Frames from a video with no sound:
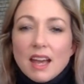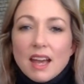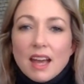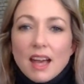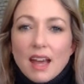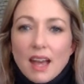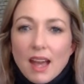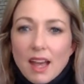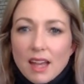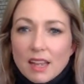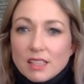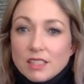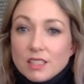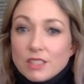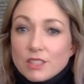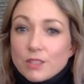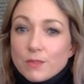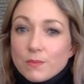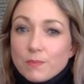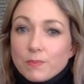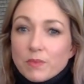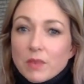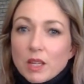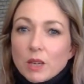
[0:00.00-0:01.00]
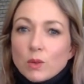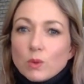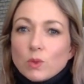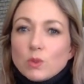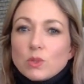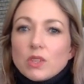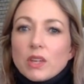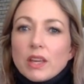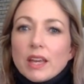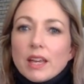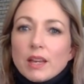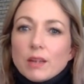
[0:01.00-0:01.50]
And it also
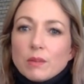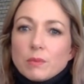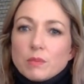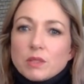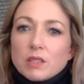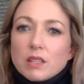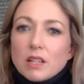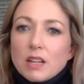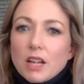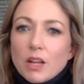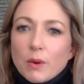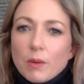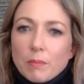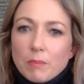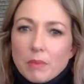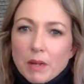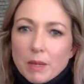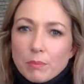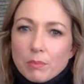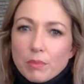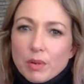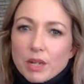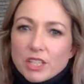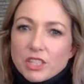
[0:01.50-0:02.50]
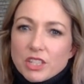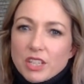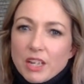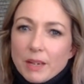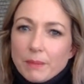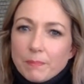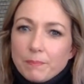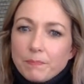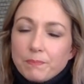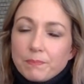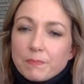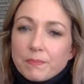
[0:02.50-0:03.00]
helps to lower blood pressure
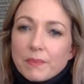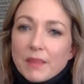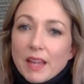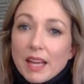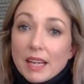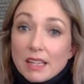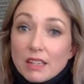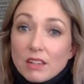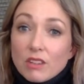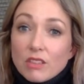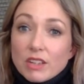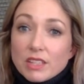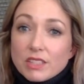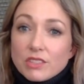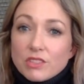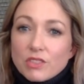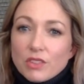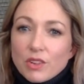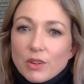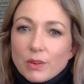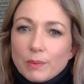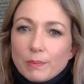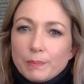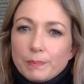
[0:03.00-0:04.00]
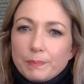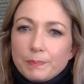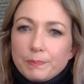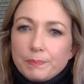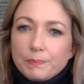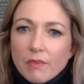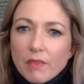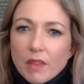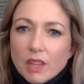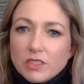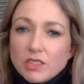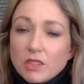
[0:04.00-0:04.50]
and cholesterol.
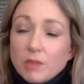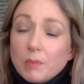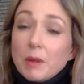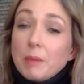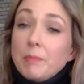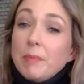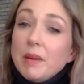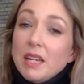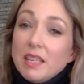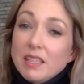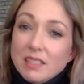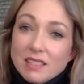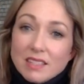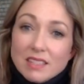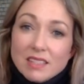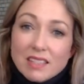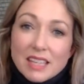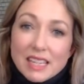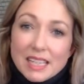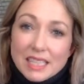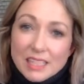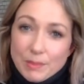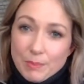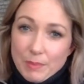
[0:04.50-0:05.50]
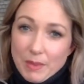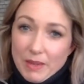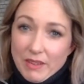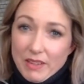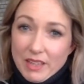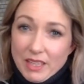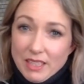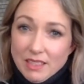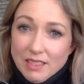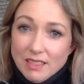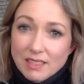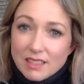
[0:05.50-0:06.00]
So my personal
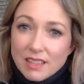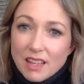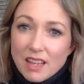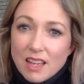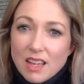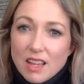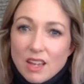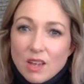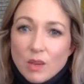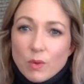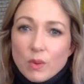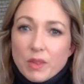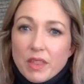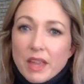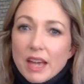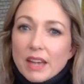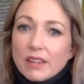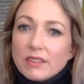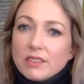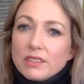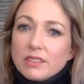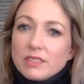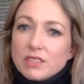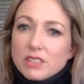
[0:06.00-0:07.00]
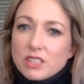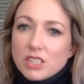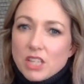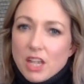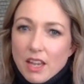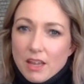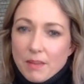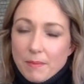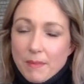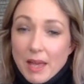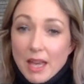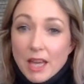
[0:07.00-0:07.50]
experience with how
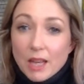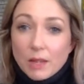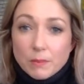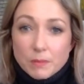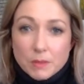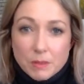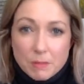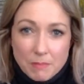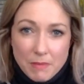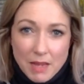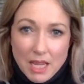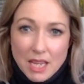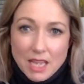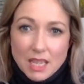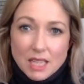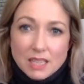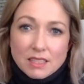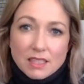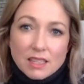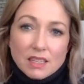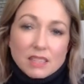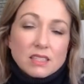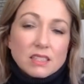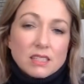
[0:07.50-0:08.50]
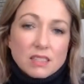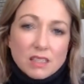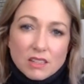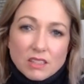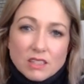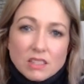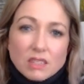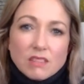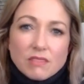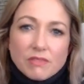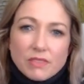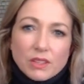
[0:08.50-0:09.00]
thyme helped me is that I started
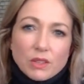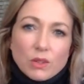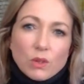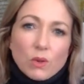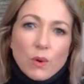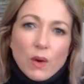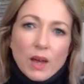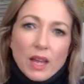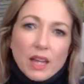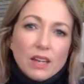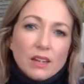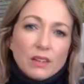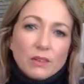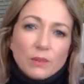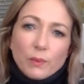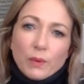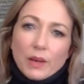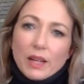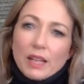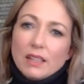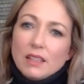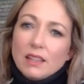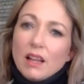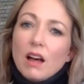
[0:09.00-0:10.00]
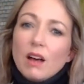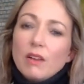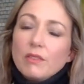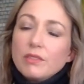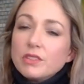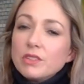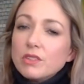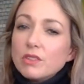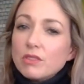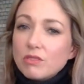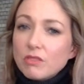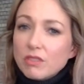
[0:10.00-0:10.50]
to feel quite unwell after
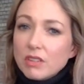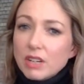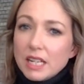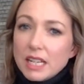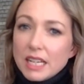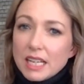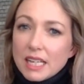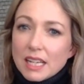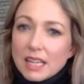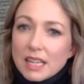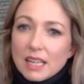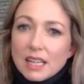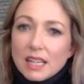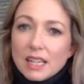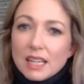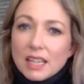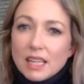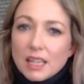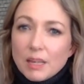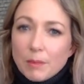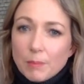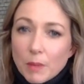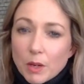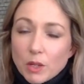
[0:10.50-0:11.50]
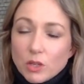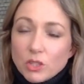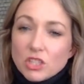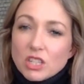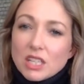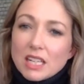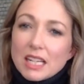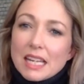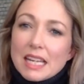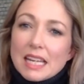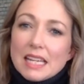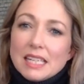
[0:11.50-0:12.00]
a really
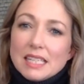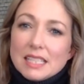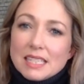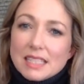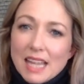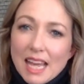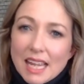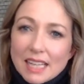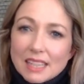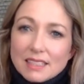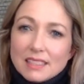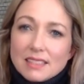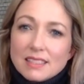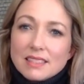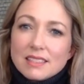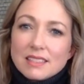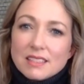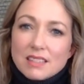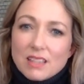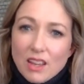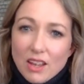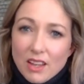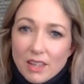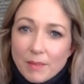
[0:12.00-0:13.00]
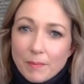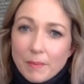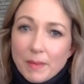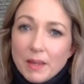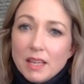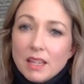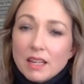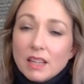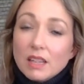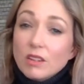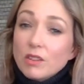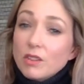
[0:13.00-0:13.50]
emotionally intense time,
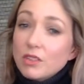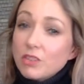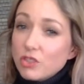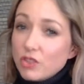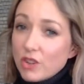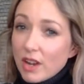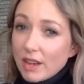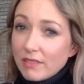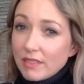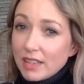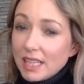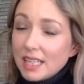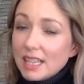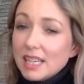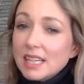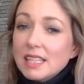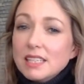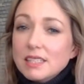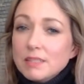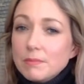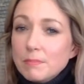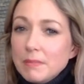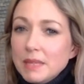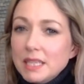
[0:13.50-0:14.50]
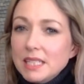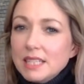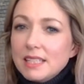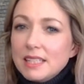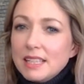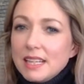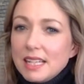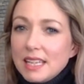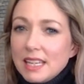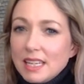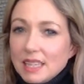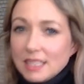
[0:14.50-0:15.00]
a lot of traveling and
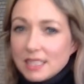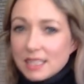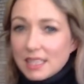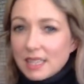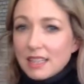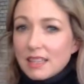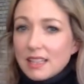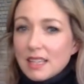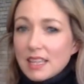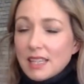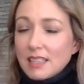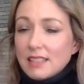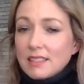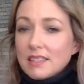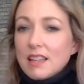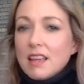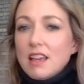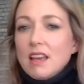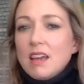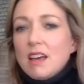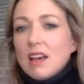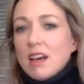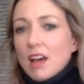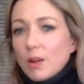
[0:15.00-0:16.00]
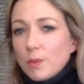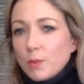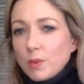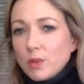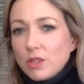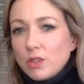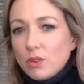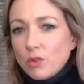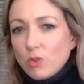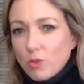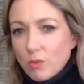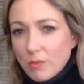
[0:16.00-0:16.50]
admittedly eating things I wouldn't
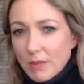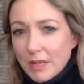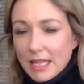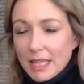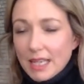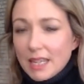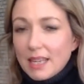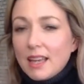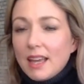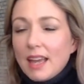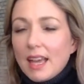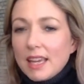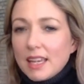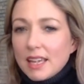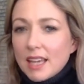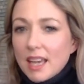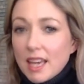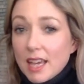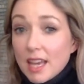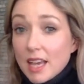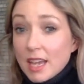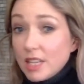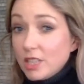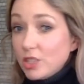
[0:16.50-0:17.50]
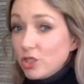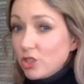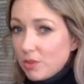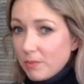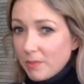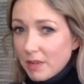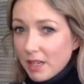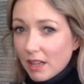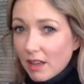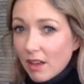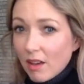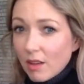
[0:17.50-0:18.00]
normally, aka too
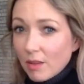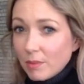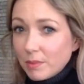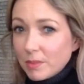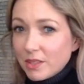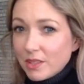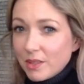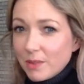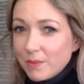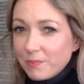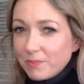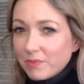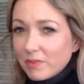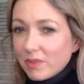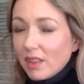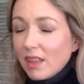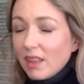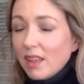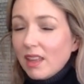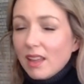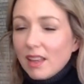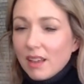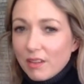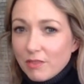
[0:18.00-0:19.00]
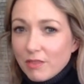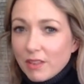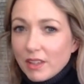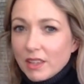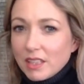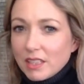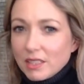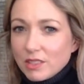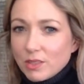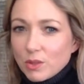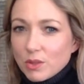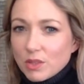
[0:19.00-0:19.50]
many carbs. I felt
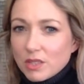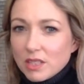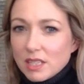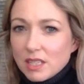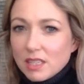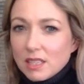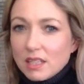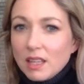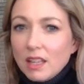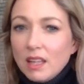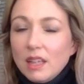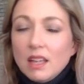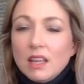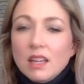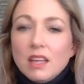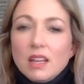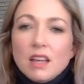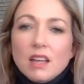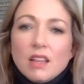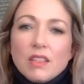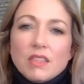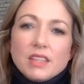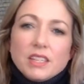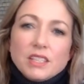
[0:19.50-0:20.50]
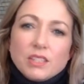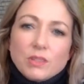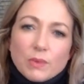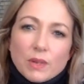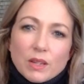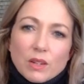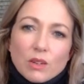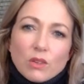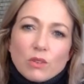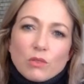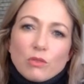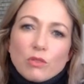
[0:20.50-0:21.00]
exhausted. This went
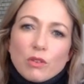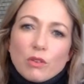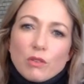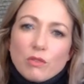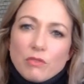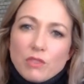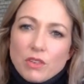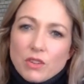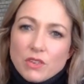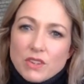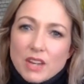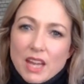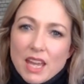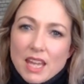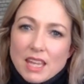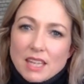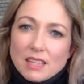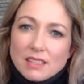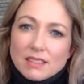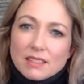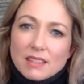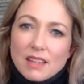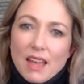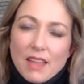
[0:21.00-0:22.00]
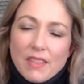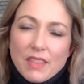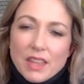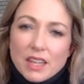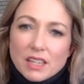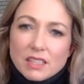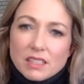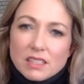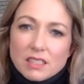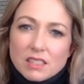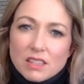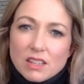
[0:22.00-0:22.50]
on for a few days, and then I
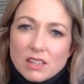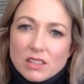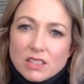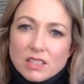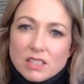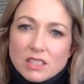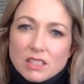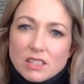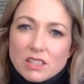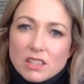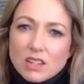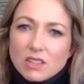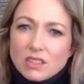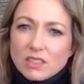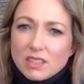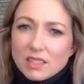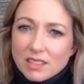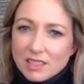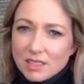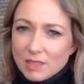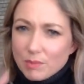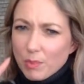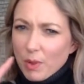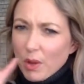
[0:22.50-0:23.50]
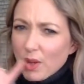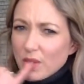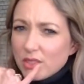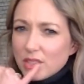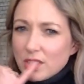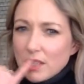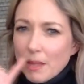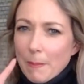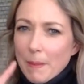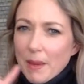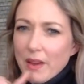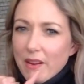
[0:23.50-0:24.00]
started to notice spots
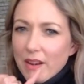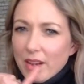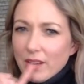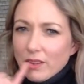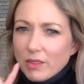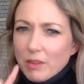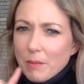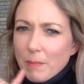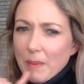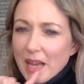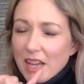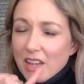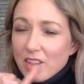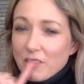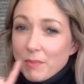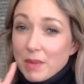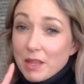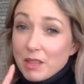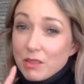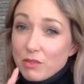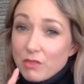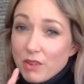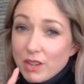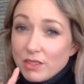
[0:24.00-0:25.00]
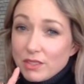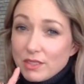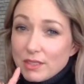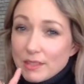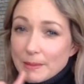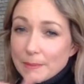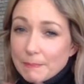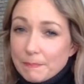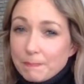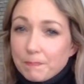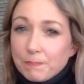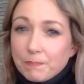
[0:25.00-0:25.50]
appearing on the back of my throat.
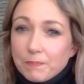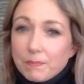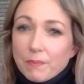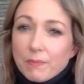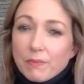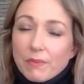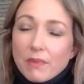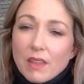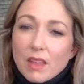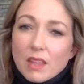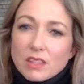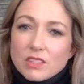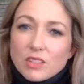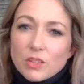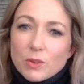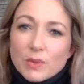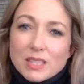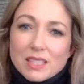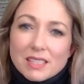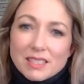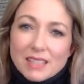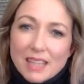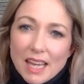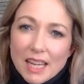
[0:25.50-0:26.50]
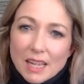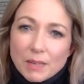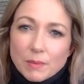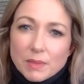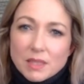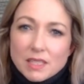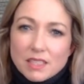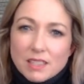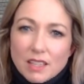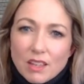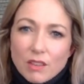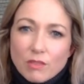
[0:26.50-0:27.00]
So I scanned
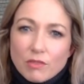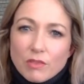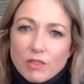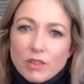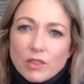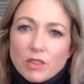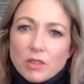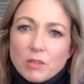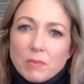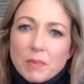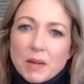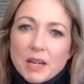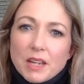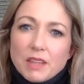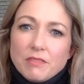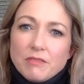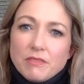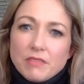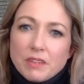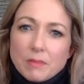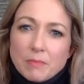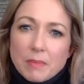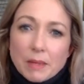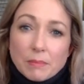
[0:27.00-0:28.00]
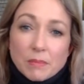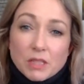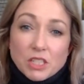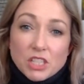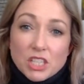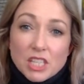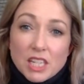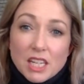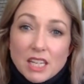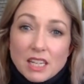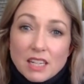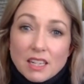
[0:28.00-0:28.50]
myself on the biofeedback
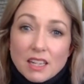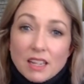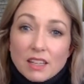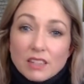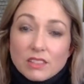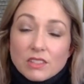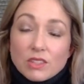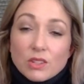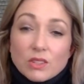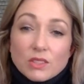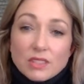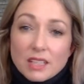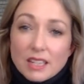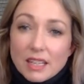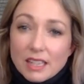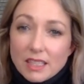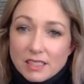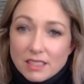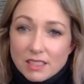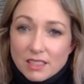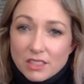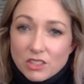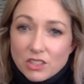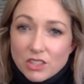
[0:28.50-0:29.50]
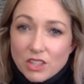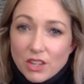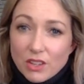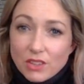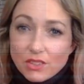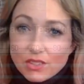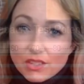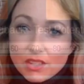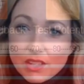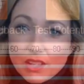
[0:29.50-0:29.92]
machine and tonsillitis showed.